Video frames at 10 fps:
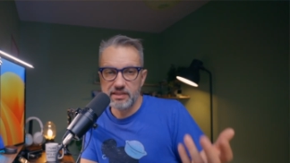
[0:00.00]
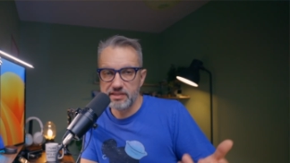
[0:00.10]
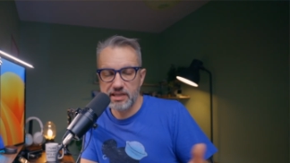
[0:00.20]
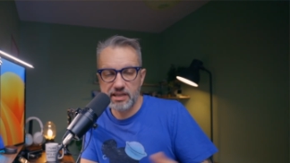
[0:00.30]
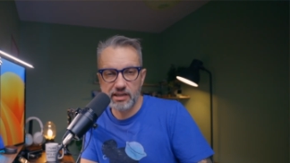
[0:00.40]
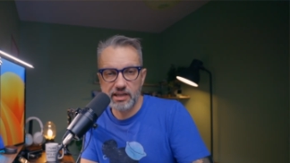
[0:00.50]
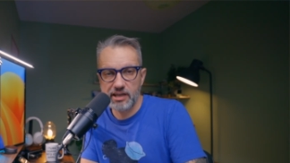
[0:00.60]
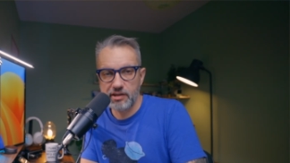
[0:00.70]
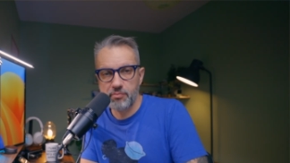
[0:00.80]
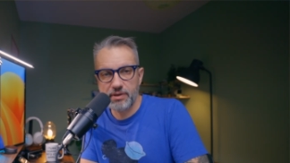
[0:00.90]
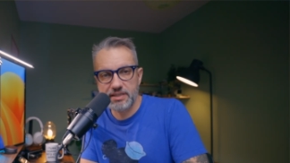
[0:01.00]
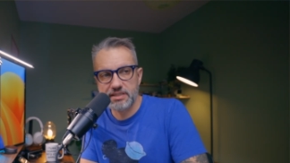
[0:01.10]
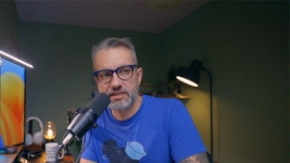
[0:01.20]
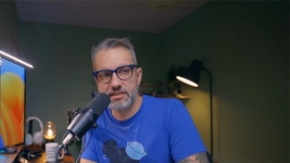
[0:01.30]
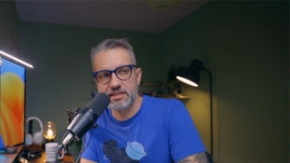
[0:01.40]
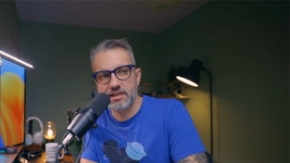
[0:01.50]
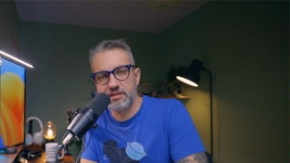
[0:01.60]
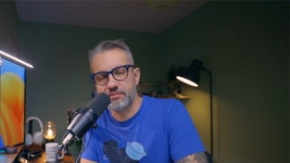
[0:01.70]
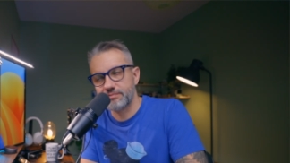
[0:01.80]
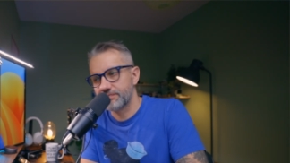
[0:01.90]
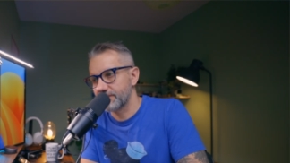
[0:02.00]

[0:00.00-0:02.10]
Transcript: then again paste the